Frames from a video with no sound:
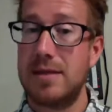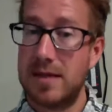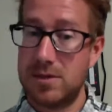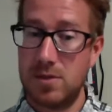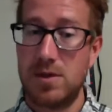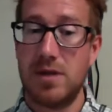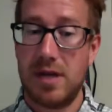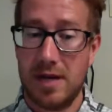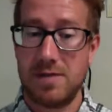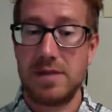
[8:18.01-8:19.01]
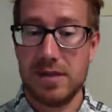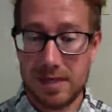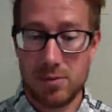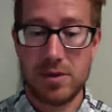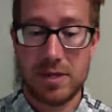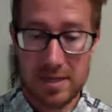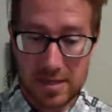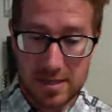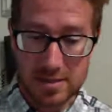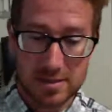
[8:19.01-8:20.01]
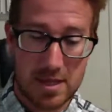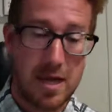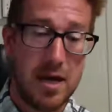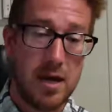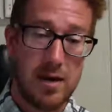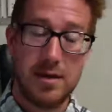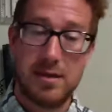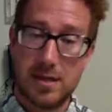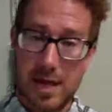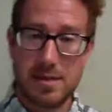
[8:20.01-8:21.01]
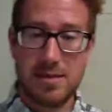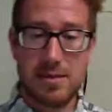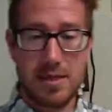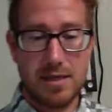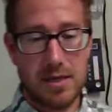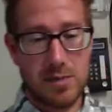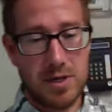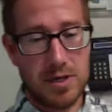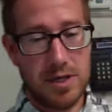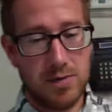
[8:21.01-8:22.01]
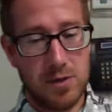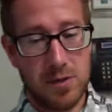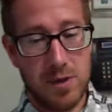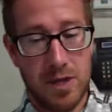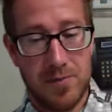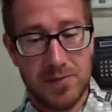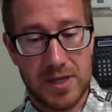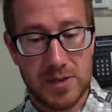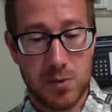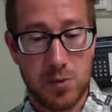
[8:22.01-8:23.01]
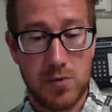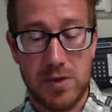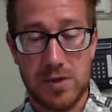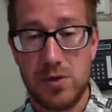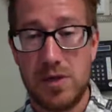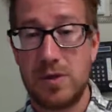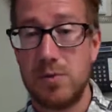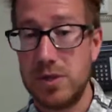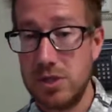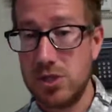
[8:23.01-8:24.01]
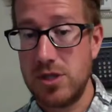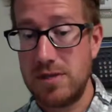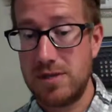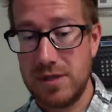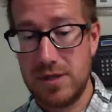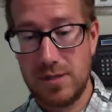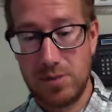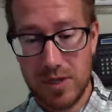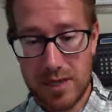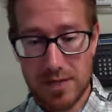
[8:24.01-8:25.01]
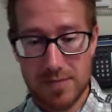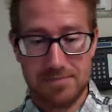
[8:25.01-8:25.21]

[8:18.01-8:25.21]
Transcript: That's what you're going to have to label in this. All right, and the last thing that I'm going to give you is we're moving into a completion, a fill in the blank.